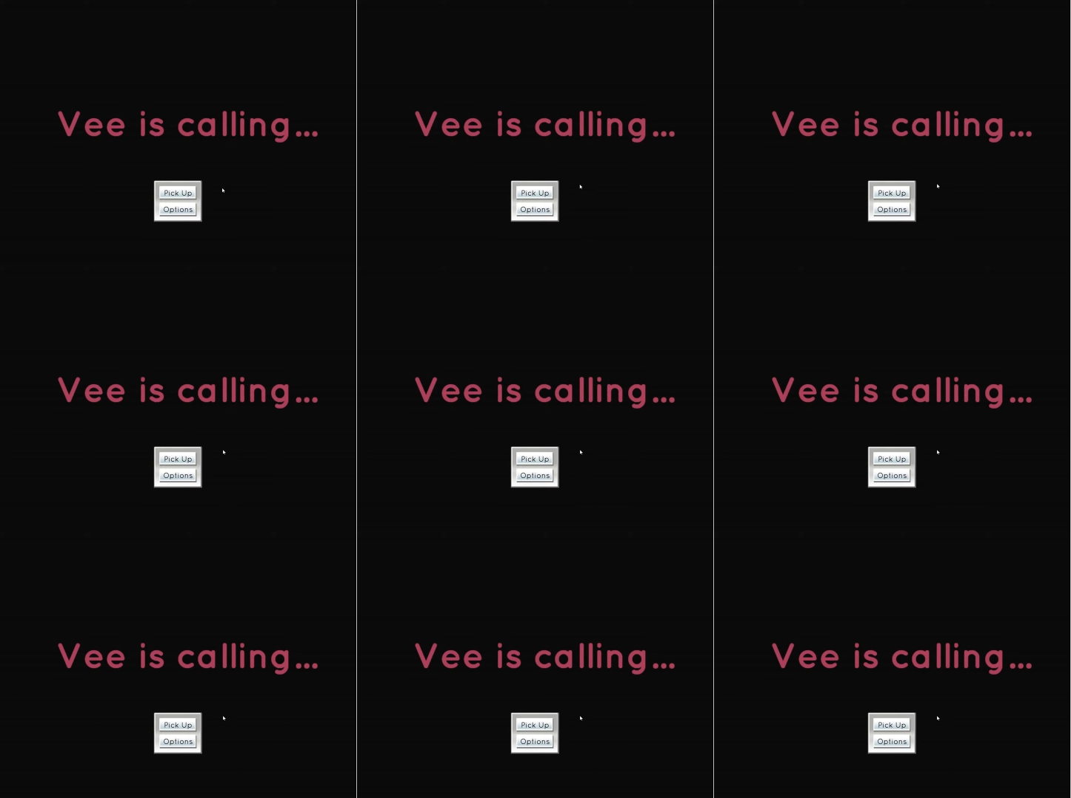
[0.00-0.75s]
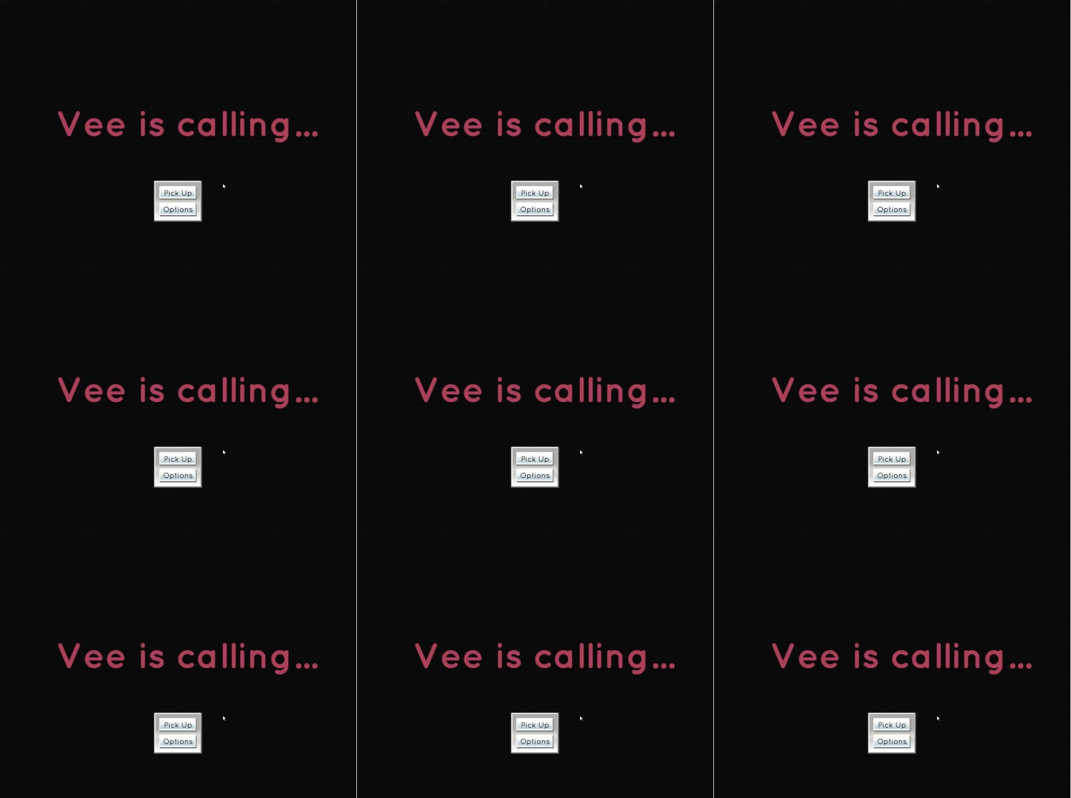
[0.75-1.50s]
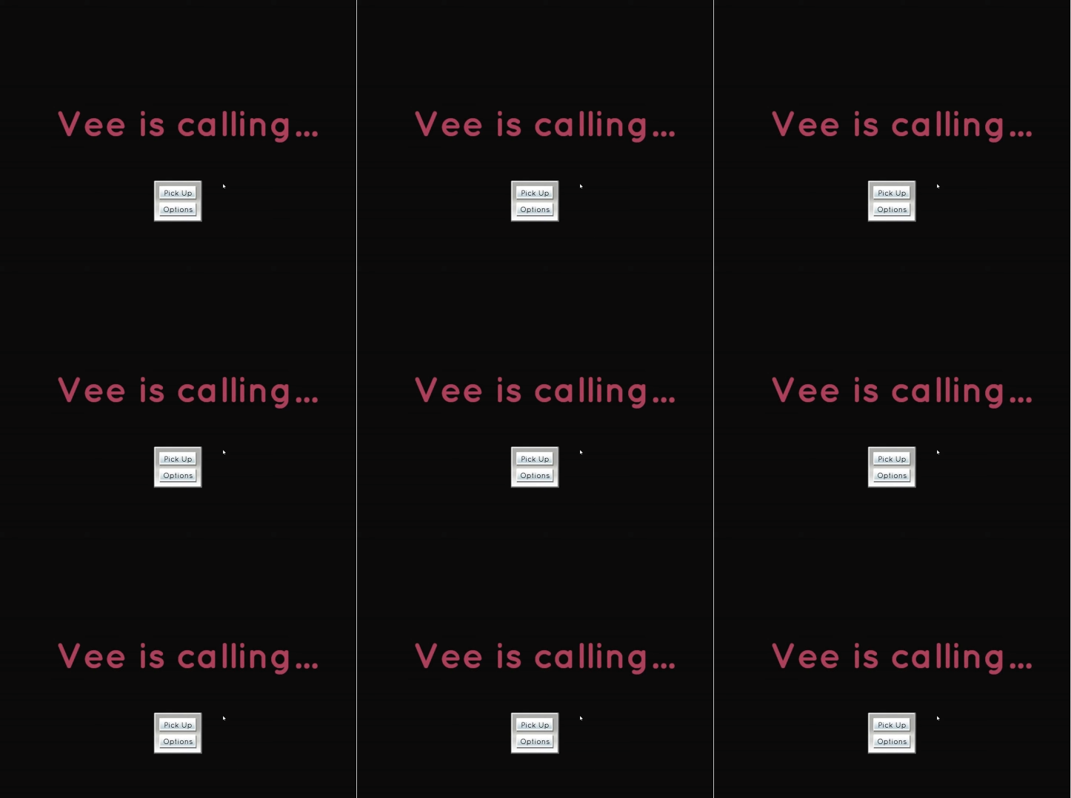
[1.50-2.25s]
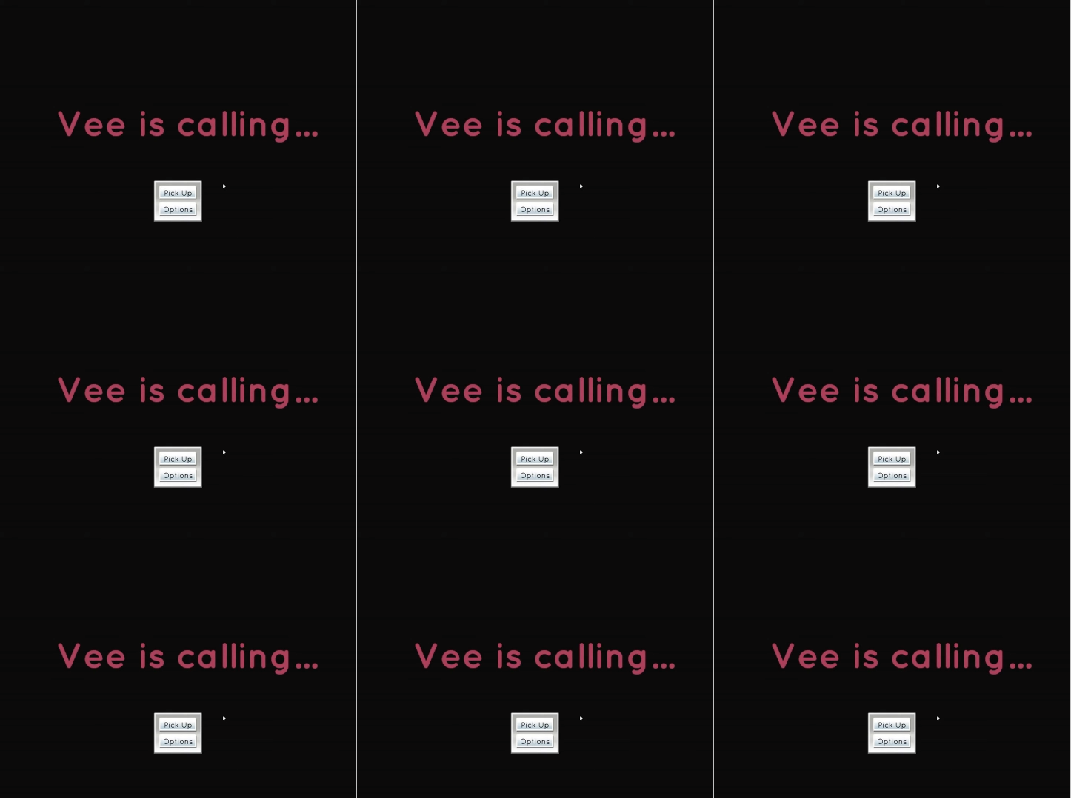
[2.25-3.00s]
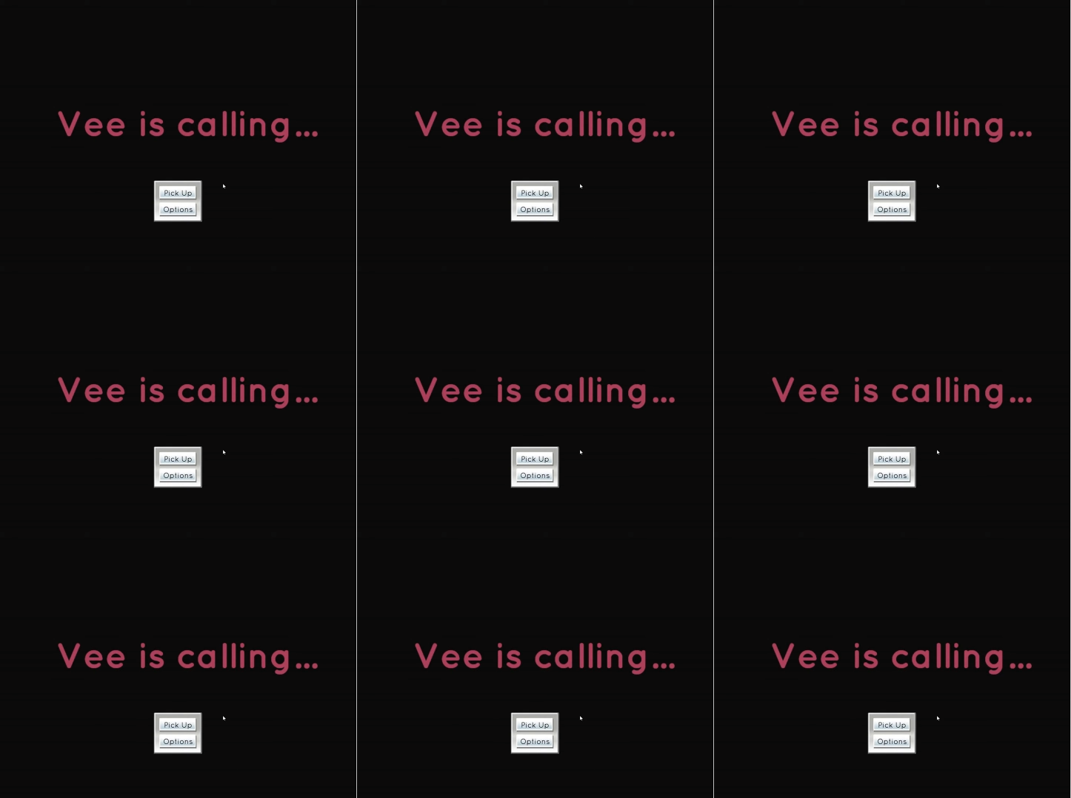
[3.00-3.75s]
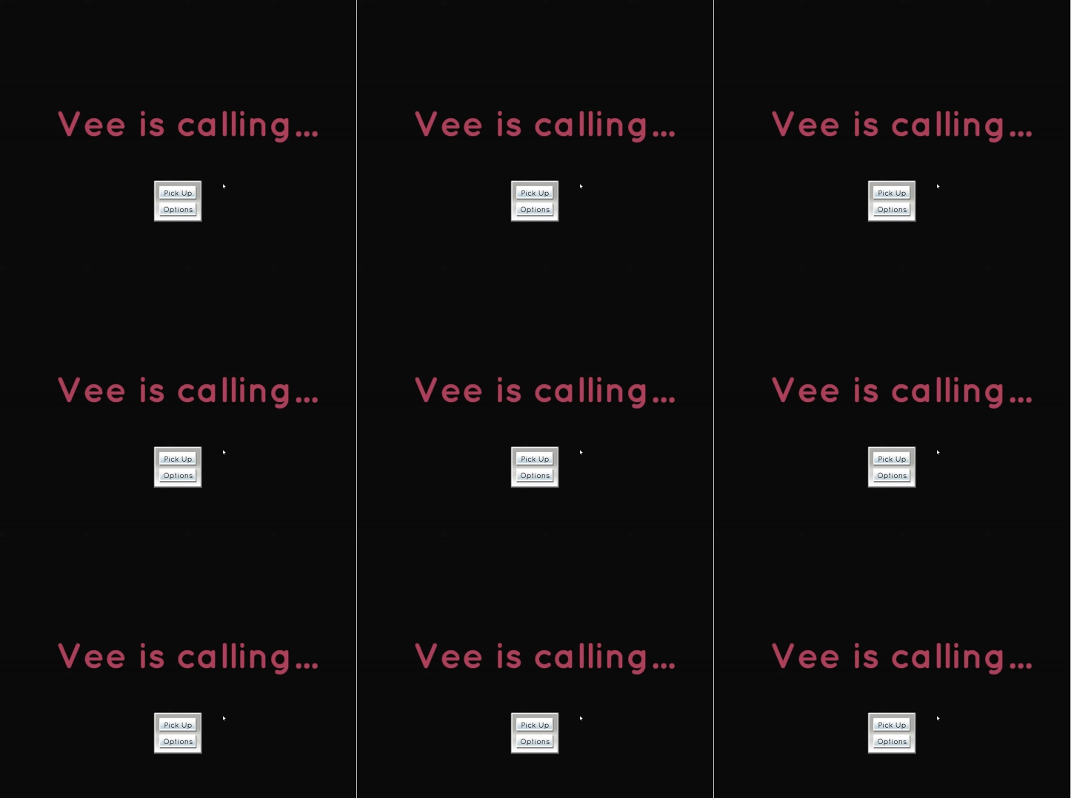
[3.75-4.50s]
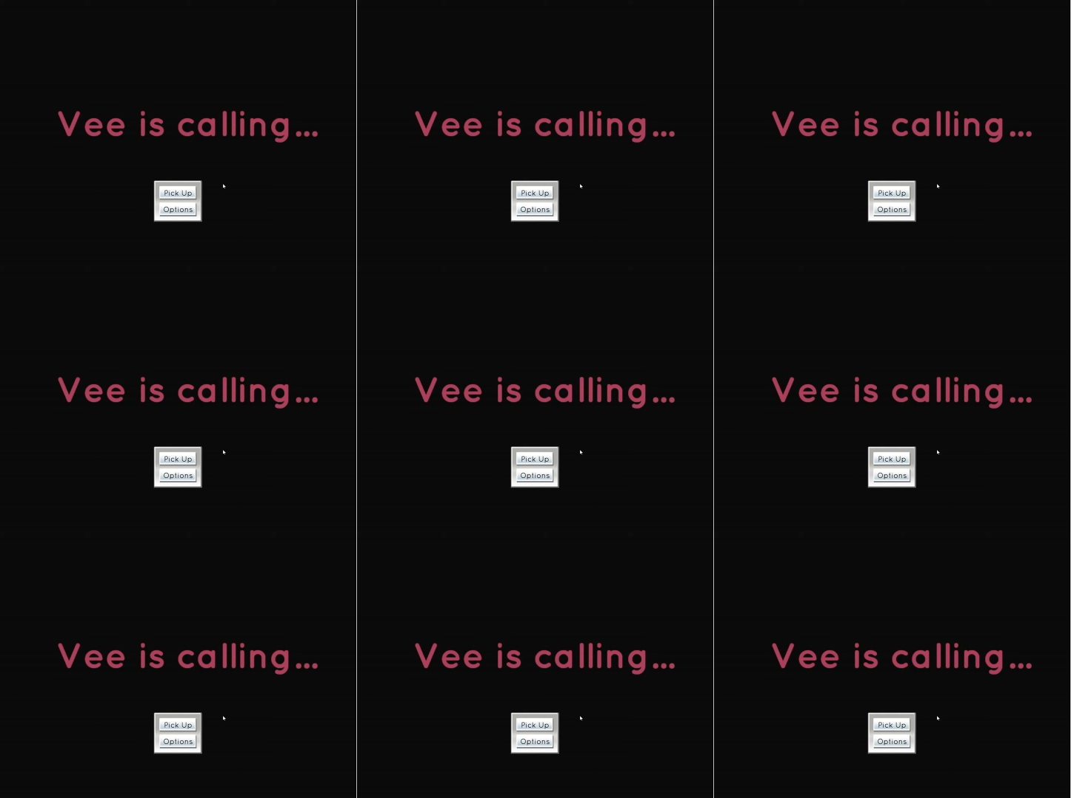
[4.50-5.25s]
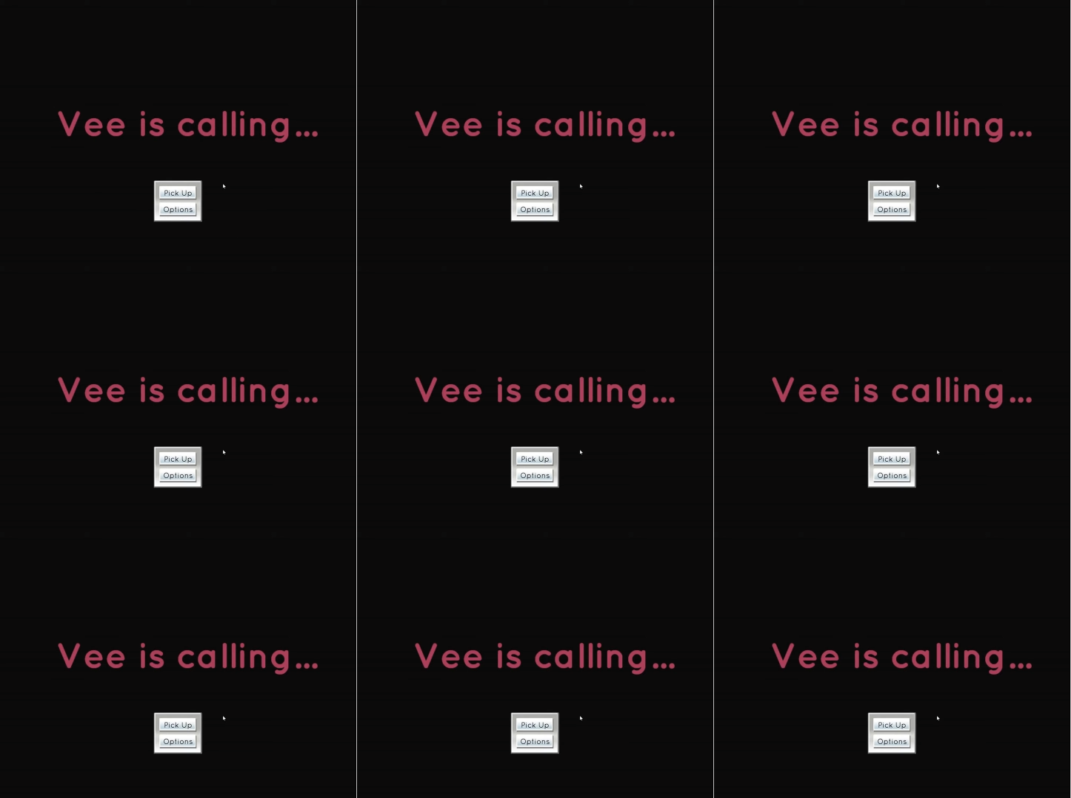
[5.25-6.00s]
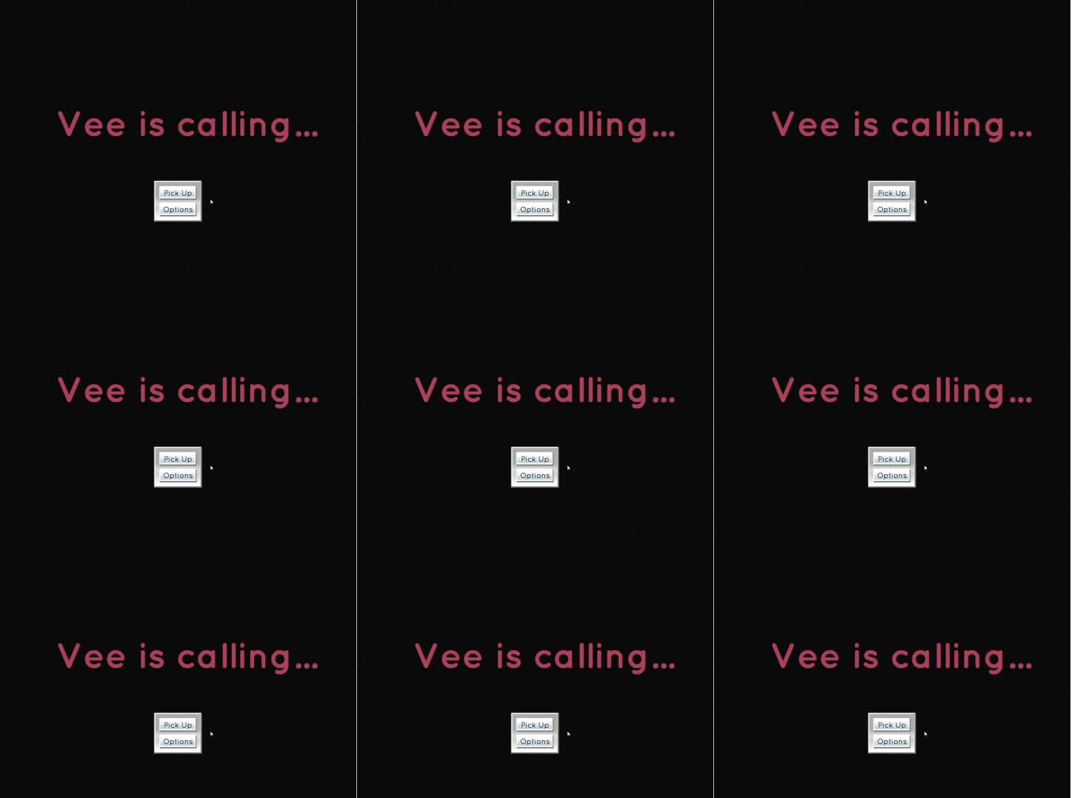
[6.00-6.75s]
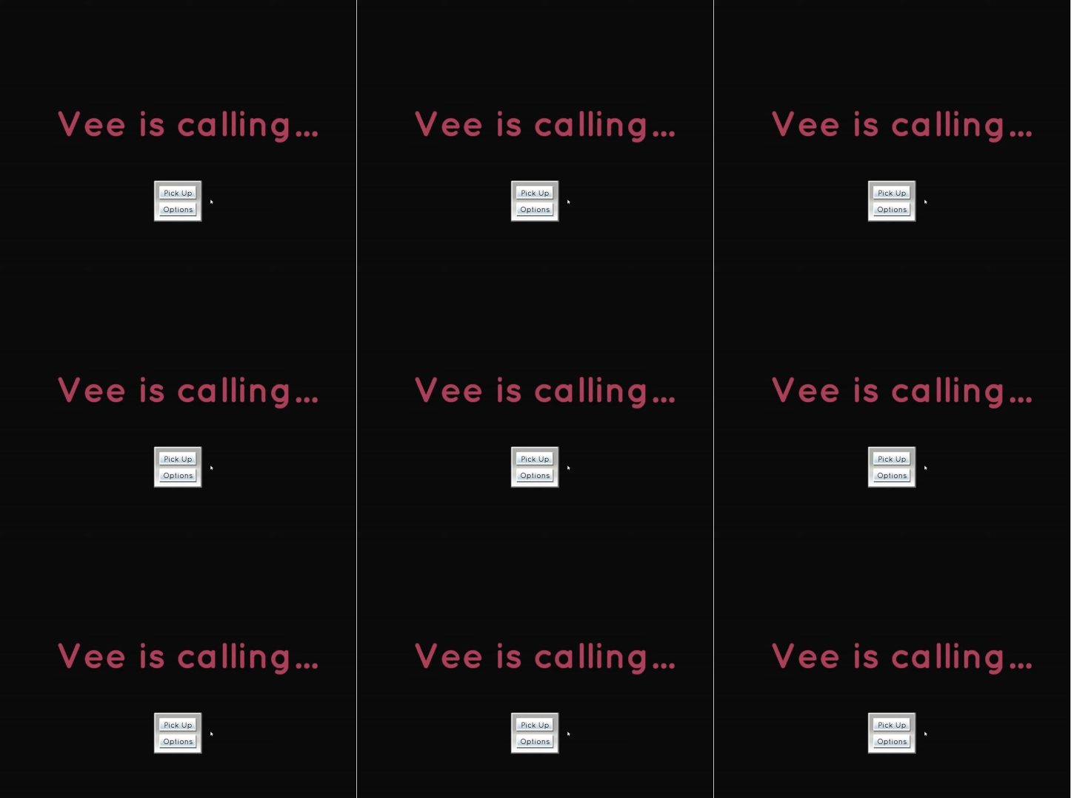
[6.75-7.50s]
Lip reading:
(no speaker visible)